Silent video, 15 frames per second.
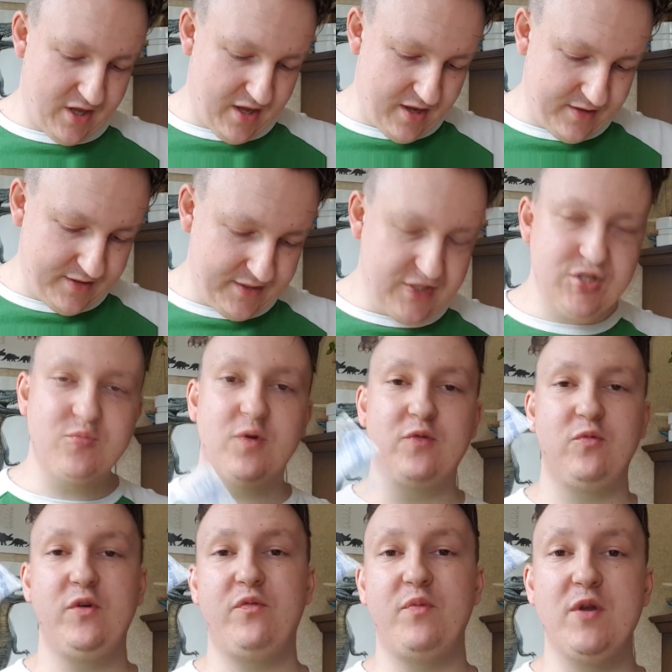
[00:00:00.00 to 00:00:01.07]
Uh, this is what
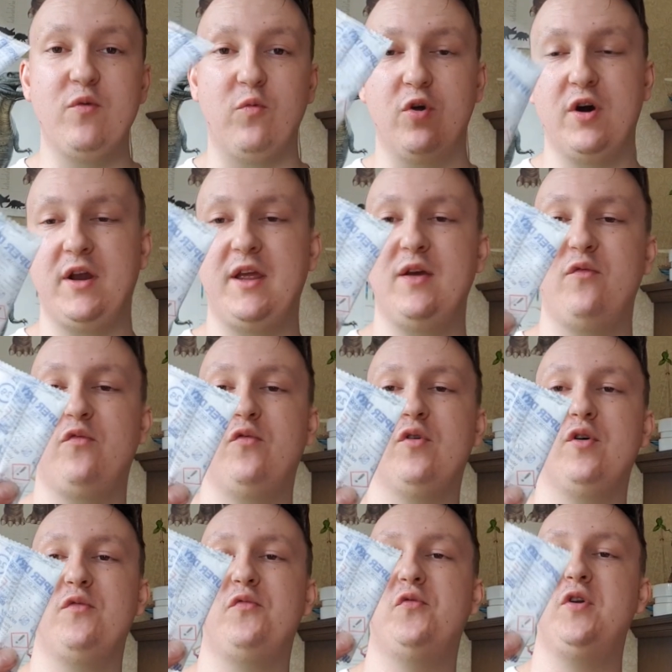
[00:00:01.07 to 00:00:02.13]
we've been working
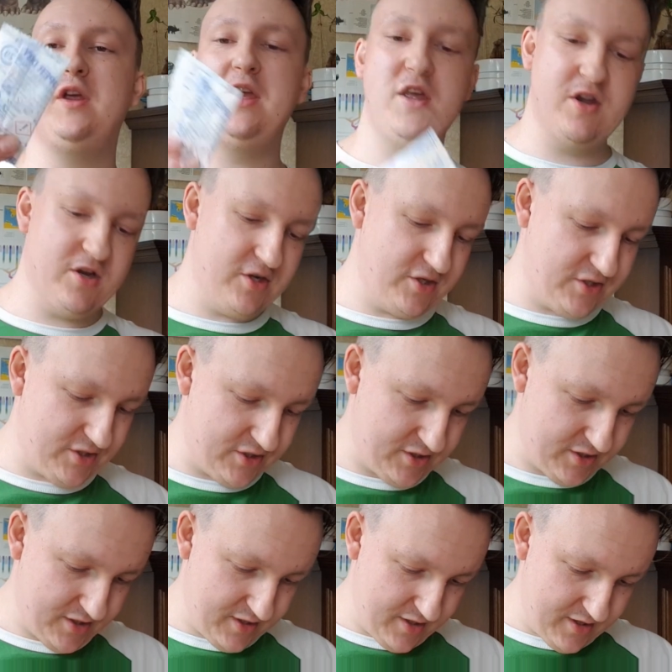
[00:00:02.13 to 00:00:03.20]
for for years.
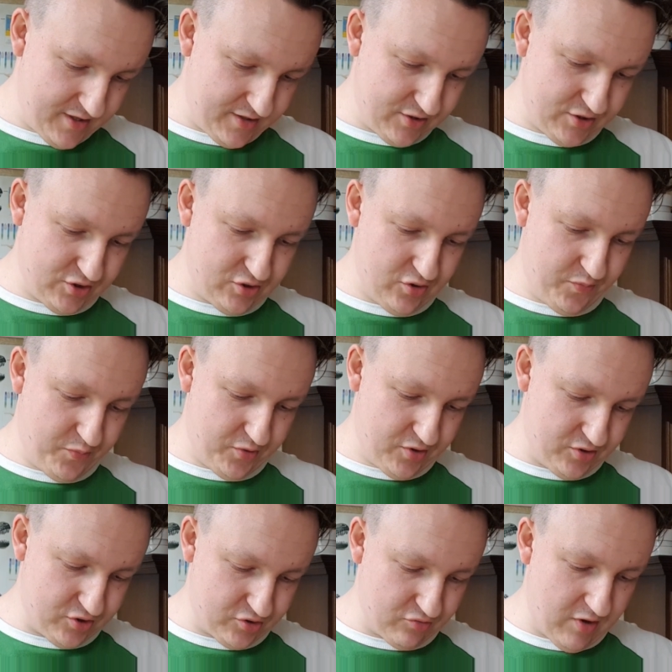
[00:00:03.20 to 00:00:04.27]
Super
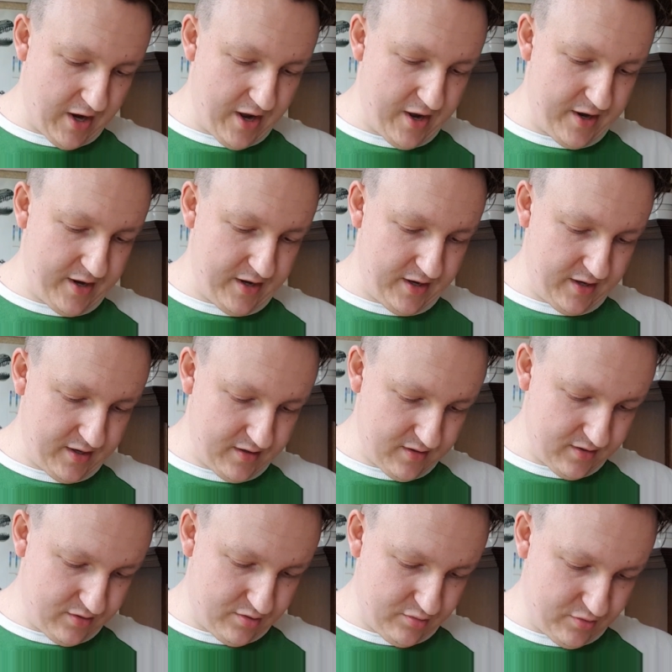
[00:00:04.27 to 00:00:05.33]
dry,
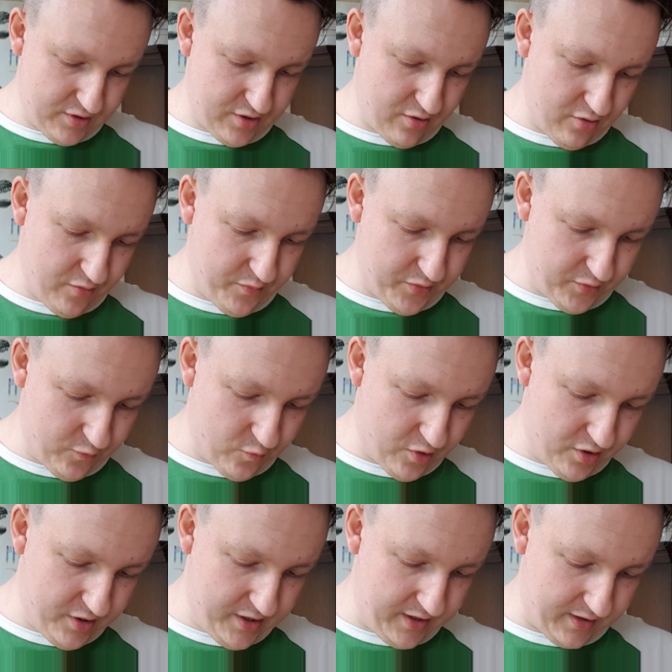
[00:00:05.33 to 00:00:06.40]
do not open
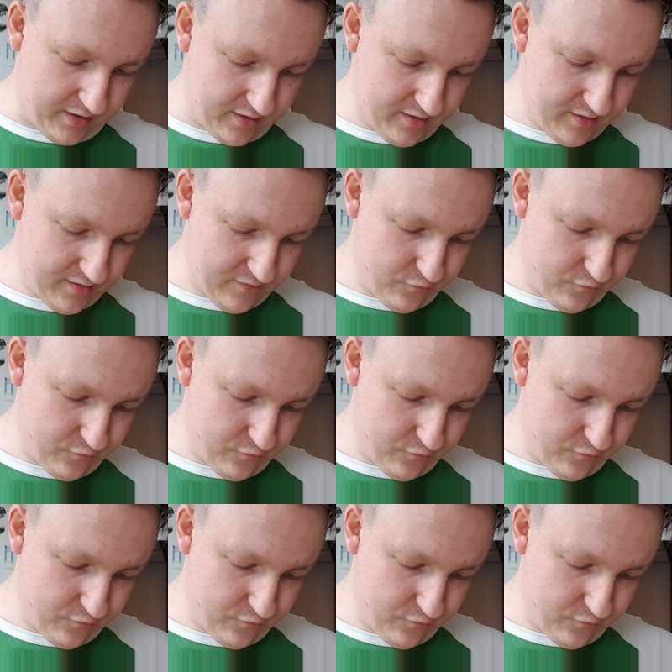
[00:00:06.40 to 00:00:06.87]
warning.